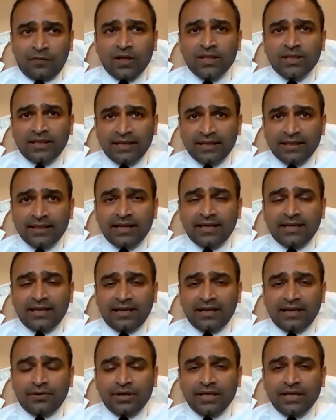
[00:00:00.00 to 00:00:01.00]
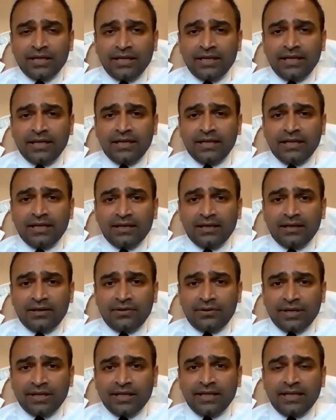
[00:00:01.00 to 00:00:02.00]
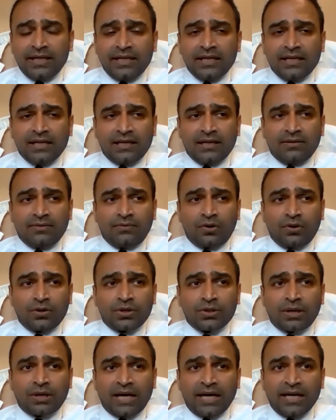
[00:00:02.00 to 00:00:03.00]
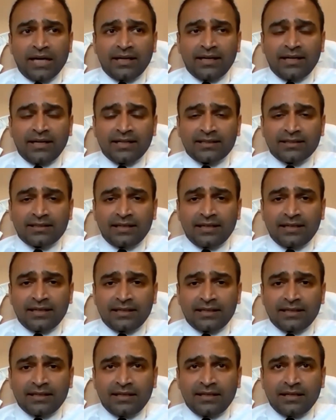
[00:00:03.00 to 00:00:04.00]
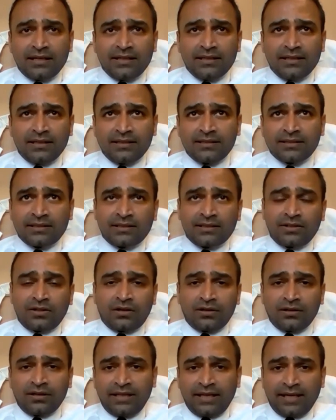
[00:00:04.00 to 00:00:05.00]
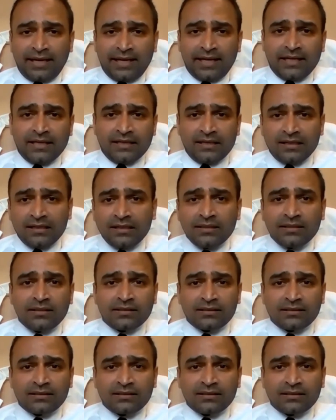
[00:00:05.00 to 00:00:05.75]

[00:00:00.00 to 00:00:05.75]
one thing that I really, really want to highlight is that this is not the end.